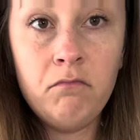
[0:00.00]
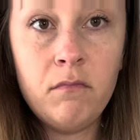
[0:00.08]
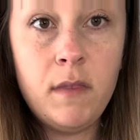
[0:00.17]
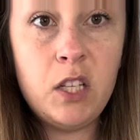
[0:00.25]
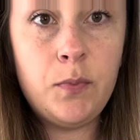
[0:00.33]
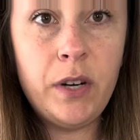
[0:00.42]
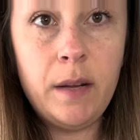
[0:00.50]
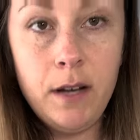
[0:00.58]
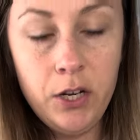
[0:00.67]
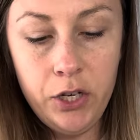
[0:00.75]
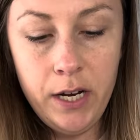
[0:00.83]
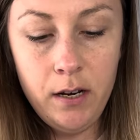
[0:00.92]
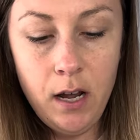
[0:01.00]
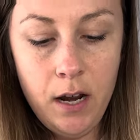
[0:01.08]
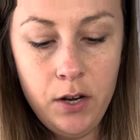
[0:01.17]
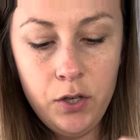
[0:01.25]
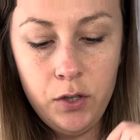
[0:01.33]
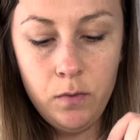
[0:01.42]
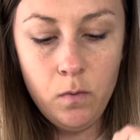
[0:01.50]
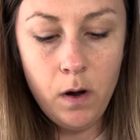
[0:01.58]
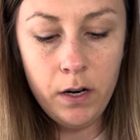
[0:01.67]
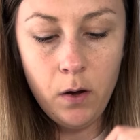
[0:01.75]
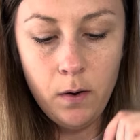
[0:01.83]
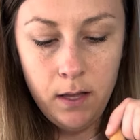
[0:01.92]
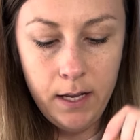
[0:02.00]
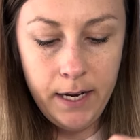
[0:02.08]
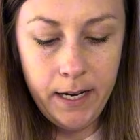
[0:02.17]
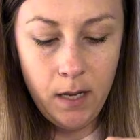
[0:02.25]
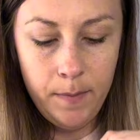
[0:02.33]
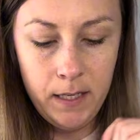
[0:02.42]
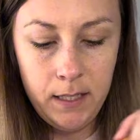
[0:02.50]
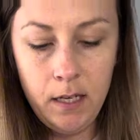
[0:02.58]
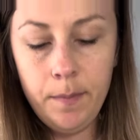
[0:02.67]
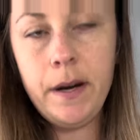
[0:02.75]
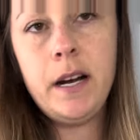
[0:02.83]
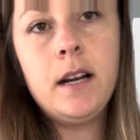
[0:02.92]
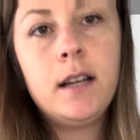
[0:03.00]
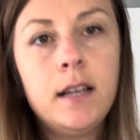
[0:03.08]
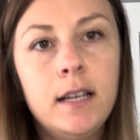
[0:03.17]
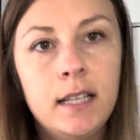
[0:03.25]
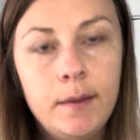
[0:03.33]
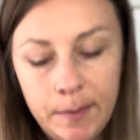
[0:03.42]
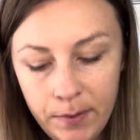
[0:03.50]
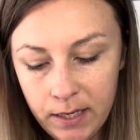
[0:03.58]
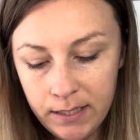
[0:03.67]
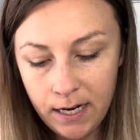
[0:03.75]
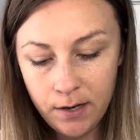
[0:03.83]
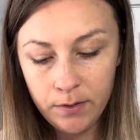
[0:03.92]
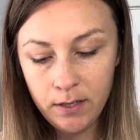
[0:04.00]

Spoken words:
That's pretty much it. I want to go a little bit deeper. Let me put it down.